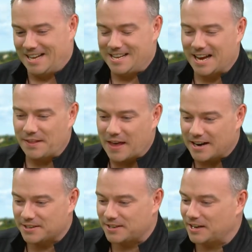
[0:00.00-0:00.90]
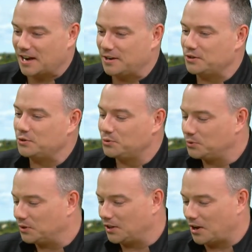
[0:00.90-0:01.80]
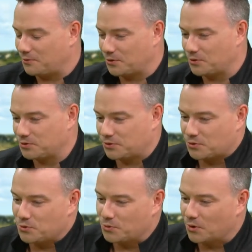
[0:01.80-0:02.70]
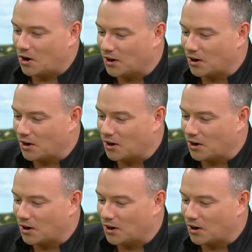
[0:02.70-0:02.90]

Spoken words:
Yeah, that is a new law for those who